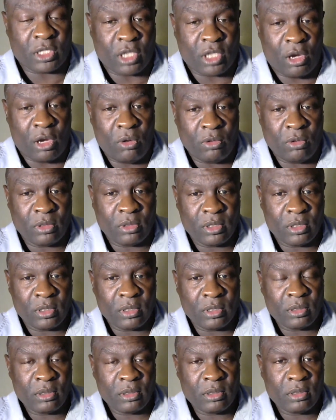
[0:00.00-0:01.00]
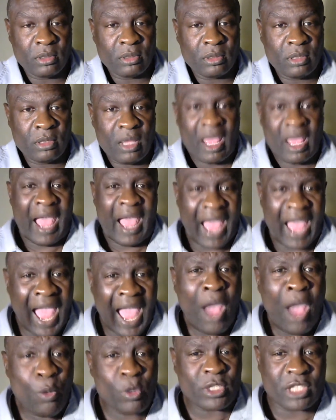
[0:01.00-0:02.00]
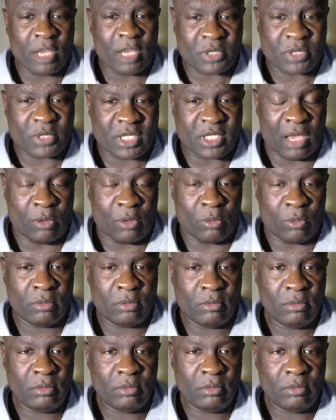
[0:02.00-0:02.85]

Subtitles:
told. I was upset